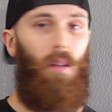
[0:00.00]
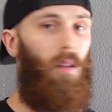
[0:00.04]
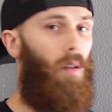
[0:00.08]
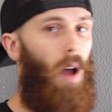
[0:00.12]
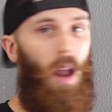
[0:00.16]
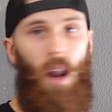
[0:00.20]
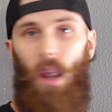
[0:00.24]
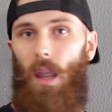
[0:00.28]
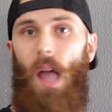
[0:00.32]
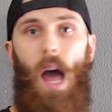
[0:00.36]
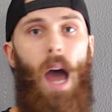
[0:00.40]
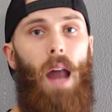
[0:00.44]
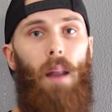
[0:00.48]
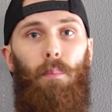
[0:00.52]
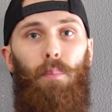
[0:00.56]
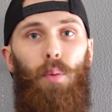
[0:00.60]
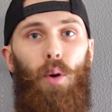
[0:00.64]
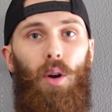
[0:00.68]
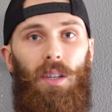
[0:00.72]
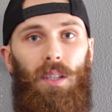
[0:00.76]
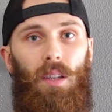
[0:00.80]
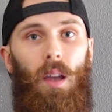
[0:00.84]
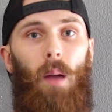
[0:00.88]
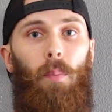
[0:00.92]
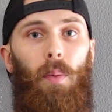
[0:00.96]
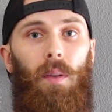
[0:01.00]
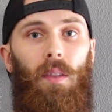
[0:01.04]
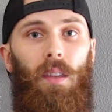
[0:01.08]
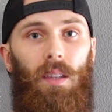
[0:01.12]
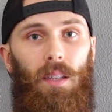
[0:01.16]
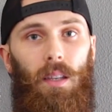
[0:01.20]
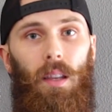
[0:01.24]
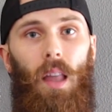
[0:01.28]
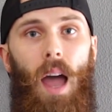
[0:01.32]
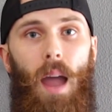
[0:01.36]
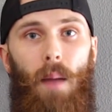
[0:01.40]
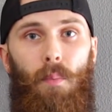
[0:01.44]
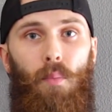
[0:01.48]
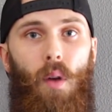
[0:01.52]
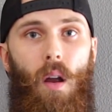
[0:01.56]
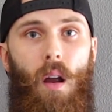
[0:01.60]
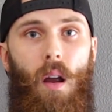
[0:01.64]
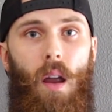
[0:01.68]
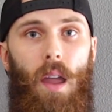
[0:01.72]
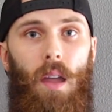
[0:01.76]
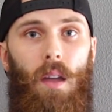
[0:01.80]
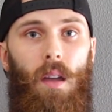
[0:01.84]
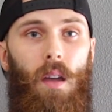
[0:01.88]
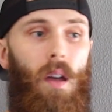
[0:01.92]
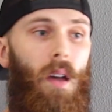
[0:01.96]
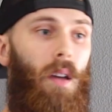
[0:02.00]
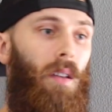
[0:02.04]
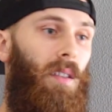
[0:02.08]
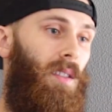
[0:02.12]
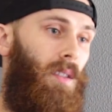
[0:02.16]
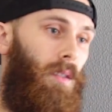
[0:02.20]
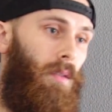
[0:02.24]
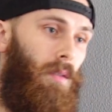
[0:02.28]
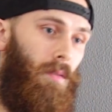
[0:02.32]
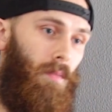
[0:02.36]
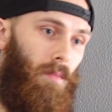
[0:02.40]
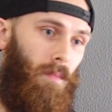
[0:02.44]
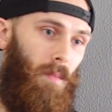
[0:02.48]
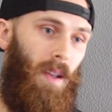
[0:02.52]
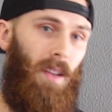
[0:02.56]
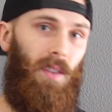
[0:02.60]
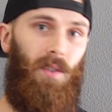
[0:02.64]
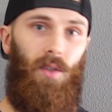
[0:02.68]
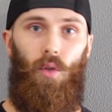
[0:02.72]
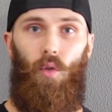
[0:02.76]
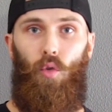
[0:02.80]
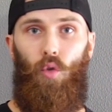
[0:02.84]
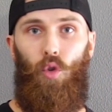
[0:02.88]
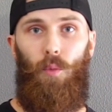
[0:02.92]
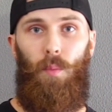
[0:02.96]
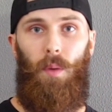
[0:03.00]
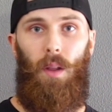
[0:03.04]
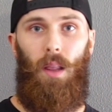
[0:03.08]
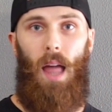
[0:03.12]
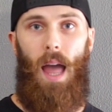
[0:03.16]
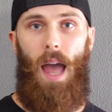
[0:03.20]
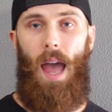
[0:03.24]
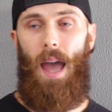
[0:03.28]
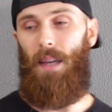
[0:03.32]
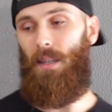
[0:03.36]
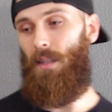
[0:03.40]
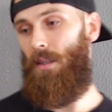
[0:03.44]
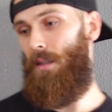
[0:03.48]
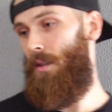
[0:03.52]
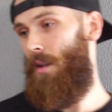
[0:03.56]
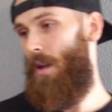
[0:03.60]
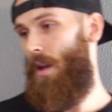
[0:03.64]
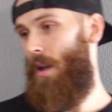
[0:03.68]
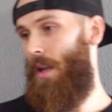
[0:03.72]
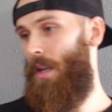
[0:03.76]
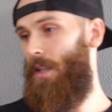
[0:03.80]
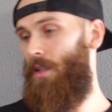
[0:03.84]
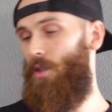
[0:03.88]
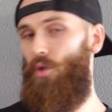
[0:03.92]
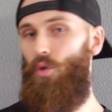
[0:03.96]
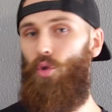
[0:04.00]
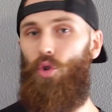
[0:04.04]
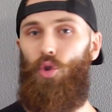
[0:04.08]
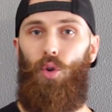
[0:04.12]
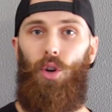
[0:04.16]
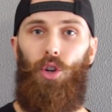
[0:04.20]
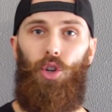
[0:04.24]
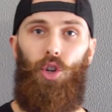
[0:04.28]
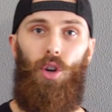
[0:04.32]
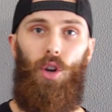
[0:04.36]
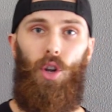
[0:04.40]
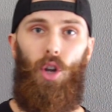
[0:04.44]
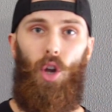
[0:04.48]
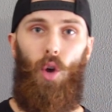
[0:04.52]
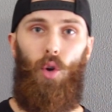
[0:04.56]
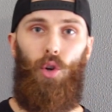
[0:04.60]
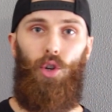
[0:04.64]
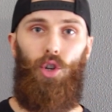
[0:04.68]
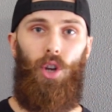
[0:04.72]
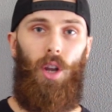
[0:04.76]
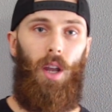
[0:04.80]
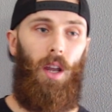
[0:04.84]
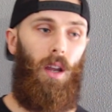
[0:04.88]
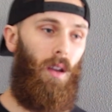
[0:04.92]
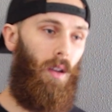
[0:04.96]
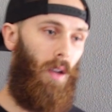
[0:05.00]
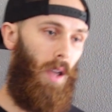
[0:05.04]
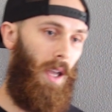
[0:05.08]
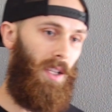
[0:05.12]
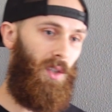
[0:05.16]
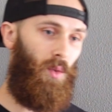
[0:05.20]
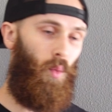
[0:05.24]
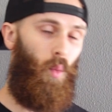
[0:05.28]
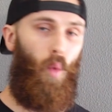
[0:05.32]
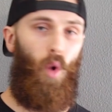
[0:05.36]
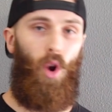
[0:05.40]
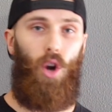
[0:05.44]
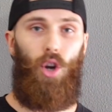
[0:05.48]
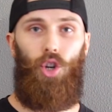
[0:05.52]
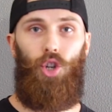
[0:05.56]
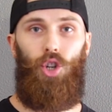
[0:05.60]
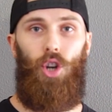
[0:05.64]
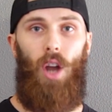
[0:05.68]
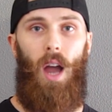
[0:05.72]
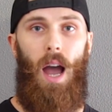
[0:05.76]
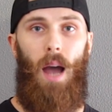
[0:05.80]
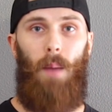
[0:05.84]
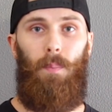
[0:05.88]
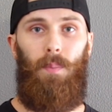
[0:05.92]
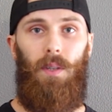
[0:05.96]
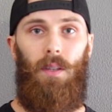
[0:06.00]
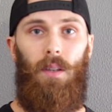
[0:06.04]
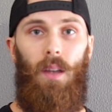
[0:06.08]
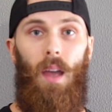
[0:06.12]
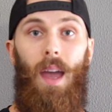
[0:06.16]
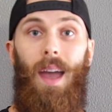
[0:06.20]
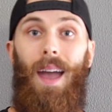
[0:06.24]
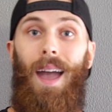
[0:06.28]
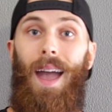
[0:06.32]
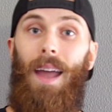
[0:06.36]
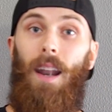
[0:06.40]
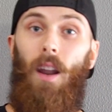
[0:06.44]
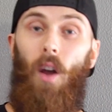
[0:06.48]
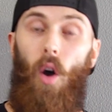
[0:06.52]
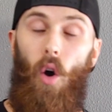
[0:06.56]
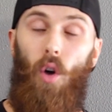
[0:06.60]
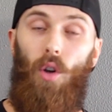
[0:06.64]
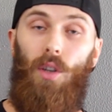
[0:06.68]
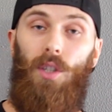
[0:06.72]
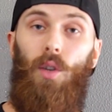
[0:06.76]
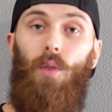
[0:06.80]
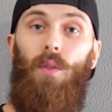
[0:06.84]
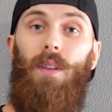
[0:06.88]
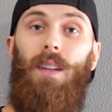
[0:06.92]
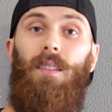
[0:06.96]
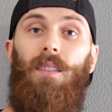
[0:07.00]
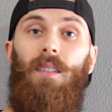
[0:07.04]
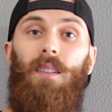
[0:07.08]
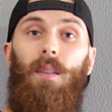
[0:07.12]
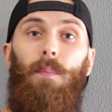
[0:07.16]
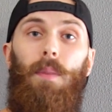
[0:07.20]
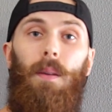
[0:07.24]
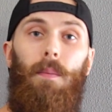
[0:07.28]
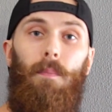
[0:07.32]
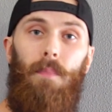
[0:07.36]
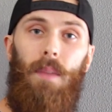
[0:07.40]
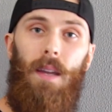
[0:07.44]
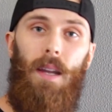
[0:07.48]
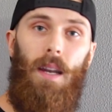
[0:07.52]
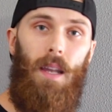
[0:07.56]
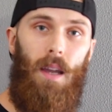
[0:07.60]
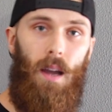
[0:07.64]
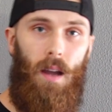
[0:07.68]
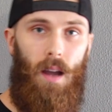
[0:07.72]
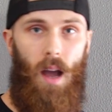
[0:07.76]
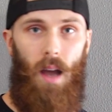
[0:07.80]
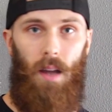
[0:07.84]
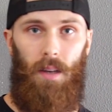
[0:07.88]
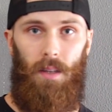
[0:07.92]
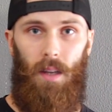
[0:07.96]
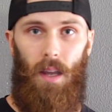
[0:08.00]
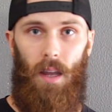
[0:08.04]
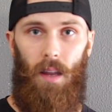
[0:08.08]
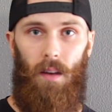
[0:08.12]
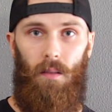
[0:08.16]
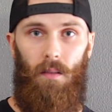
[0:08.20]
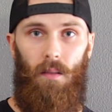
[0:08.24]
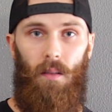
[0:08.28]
Got a lot of books up in this library. It's a group class, it's nutrition coaching, it's workshops, and it also needs to be media content.